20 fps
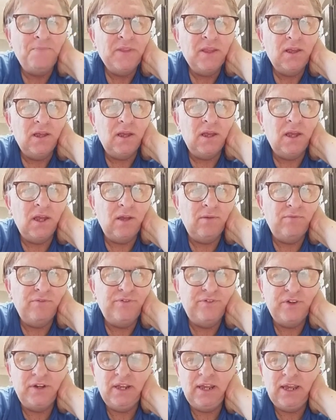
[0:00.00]

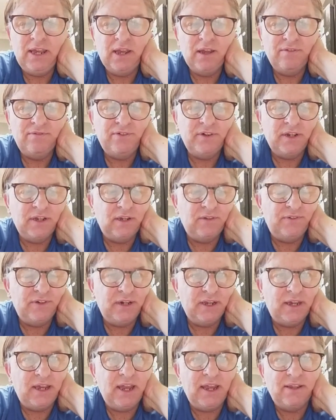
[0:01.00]
for
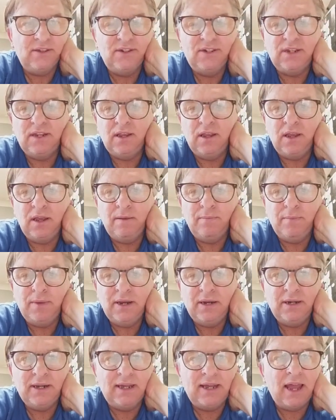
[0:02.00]
the kids
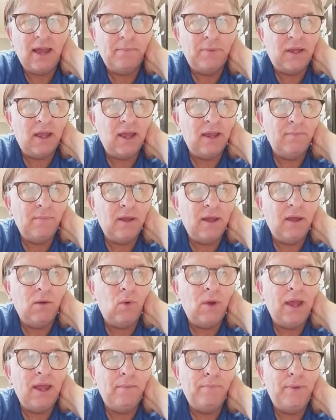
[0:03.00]
in the cup game
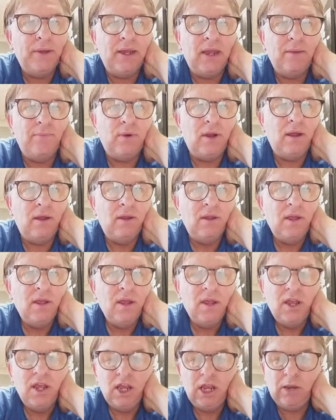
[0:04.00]
away at Peterborough.
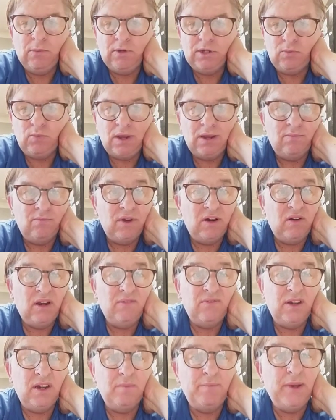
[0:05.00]
It was one where
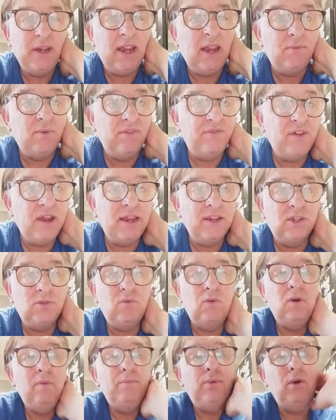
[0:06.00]
even the Peterborough fans
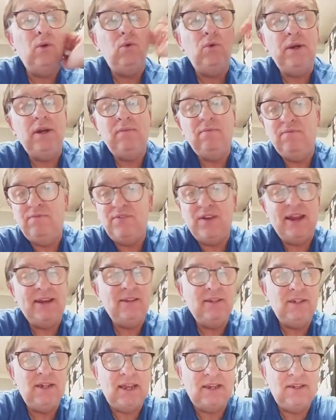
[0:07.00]
were applauding.
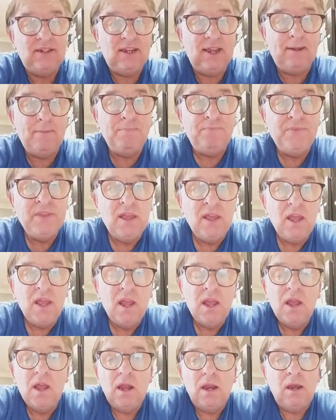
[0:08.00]
Fantastic.
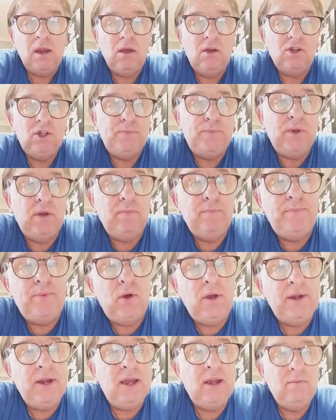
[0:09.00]
Last but
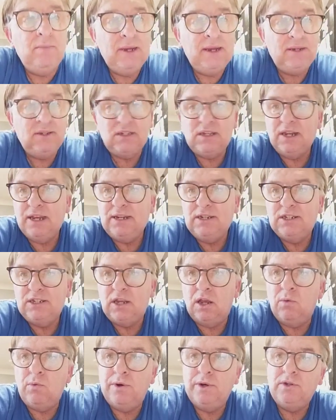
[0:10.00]
by no means least,
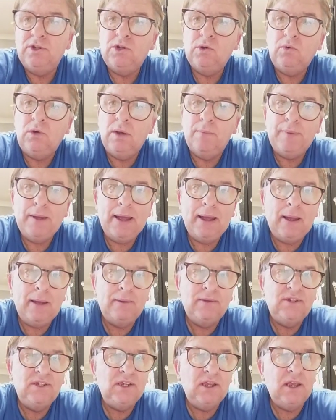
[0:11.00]
I want to talk
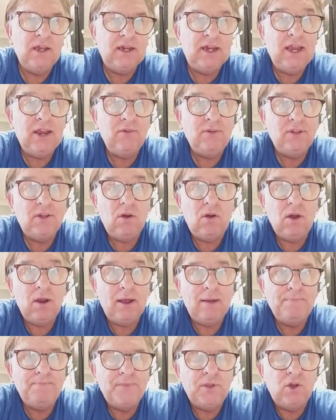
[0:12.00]
about Kieran
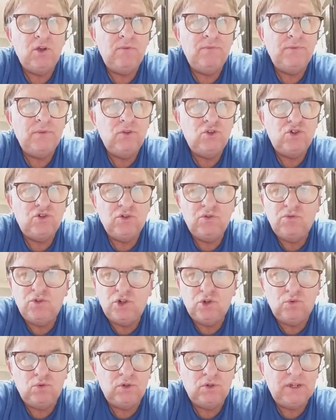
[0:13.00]
Dyer on True
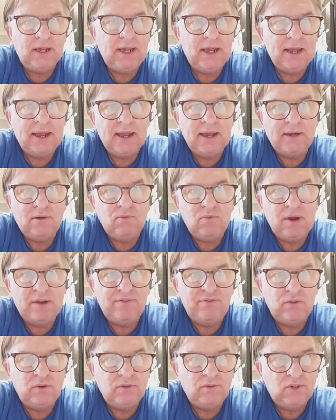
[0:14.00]
Geordie and
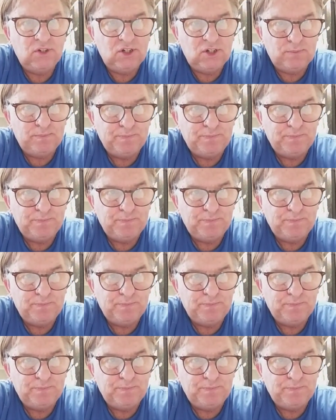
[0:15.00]
reference